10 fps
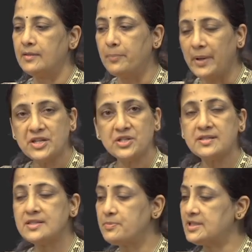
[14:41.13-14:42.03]
the
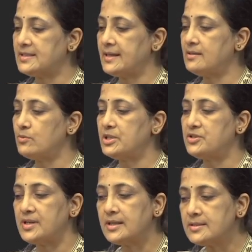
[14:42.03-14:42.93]
patients present
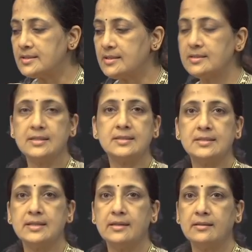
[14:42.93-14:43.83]
with transient
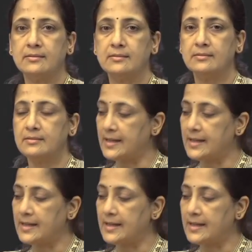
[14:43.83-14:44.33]
dyspnea,